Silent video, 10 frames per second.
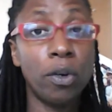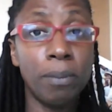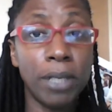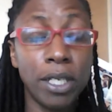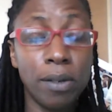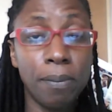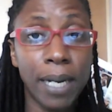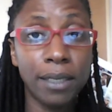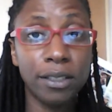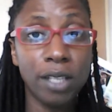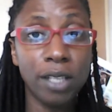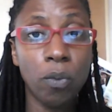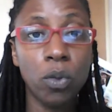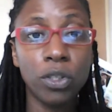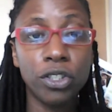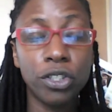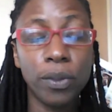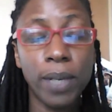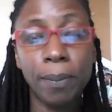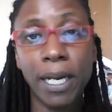hormonal imbalance and what to do
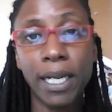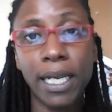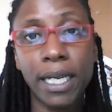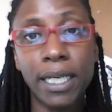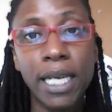about it.